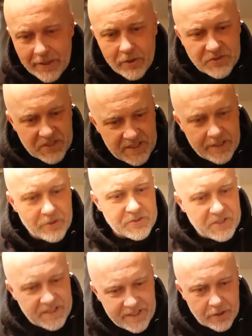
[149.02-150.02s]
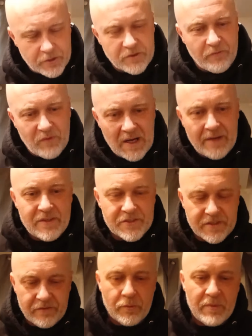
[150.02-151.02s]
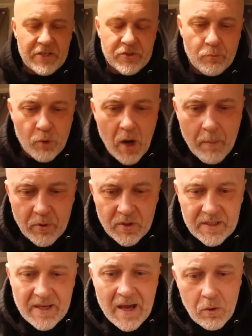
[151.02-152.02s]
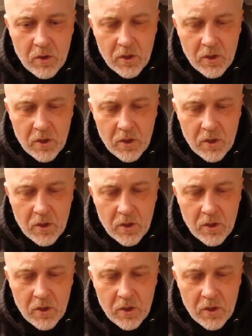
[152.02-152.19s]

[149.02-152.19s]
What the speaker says: to here to here to find this information properly. Now,